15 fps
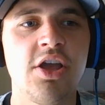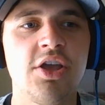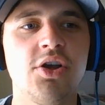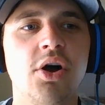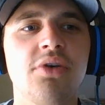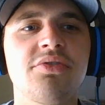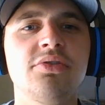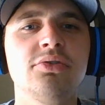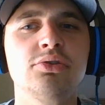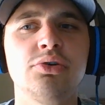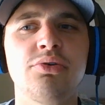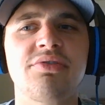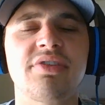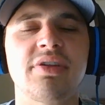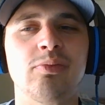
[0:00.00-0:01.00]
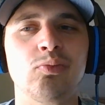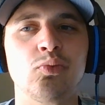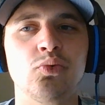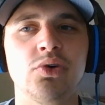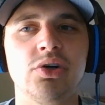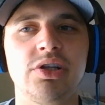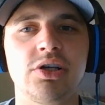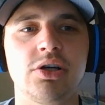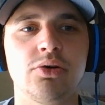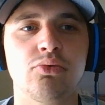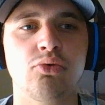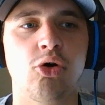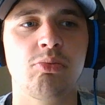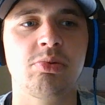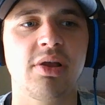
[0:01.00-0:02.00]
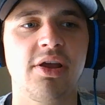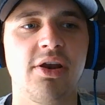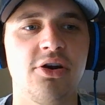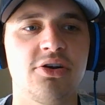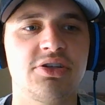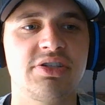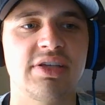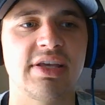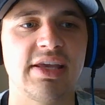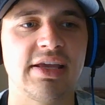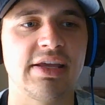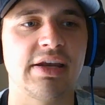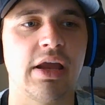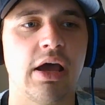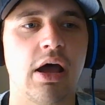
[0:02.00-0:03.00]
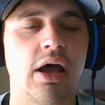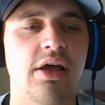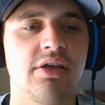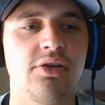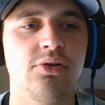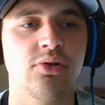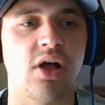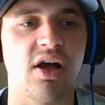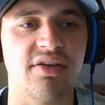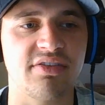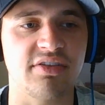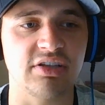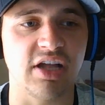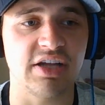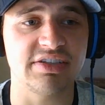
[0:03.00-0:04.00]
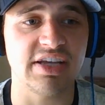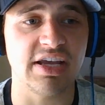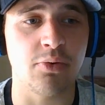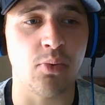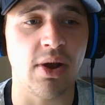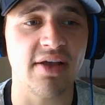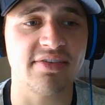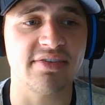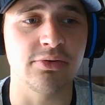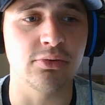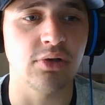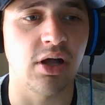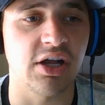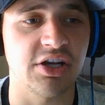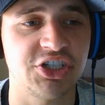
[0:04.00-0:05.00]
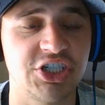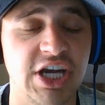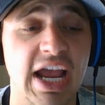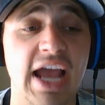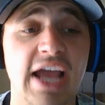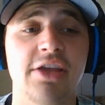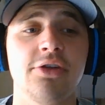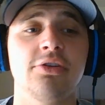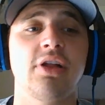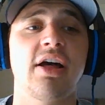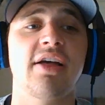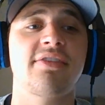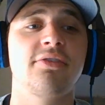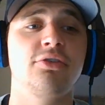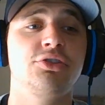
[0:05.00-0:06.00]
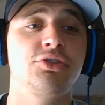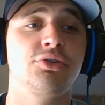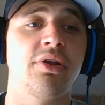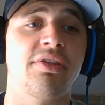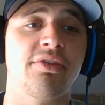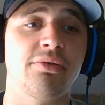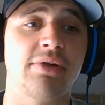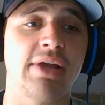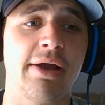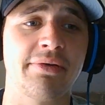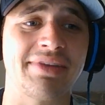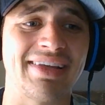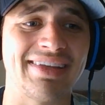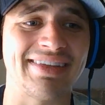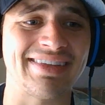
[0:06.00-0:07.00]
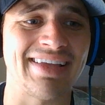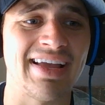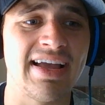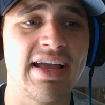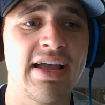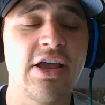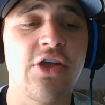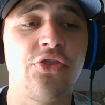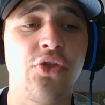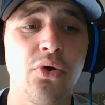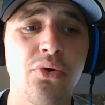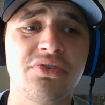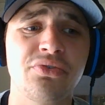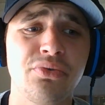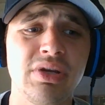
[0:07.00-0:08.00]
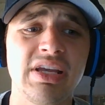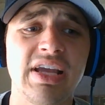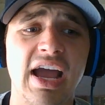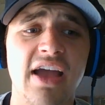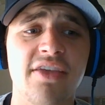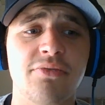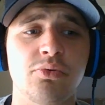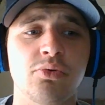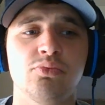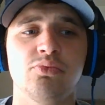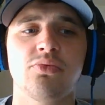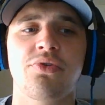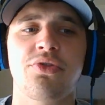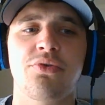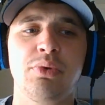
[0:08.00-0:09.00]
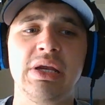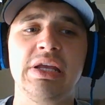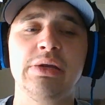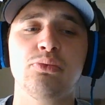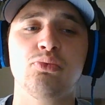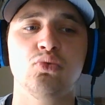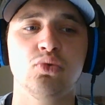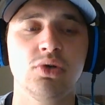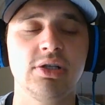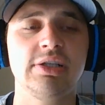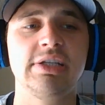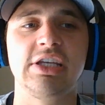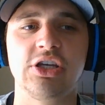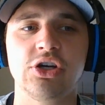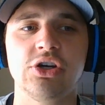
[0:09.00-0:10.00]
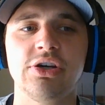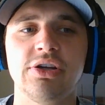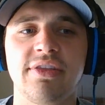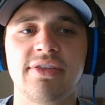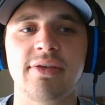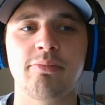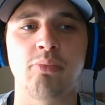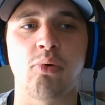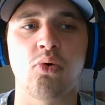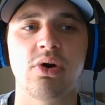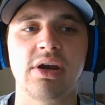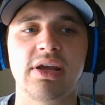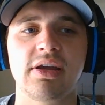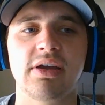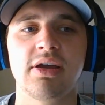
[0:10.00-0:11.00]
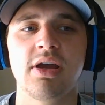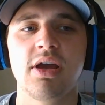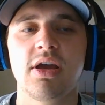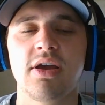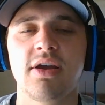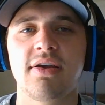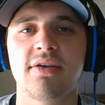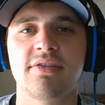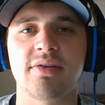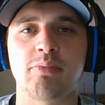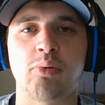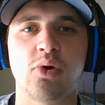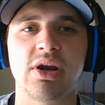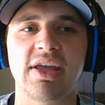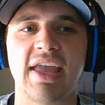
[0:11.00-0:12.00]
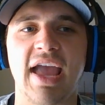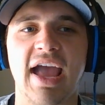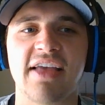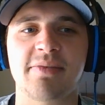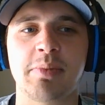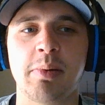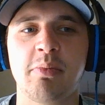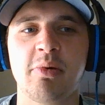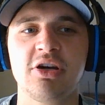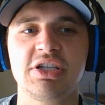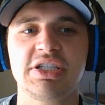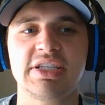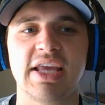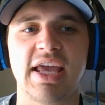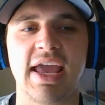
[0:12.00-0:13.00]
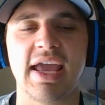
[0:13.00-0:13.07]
You also lose some really good role players in, you lost Delonte West, you lost Shaq, you lost Ildrunas Ilgauskas. Those 3 guys were 3 really good supporting cast members.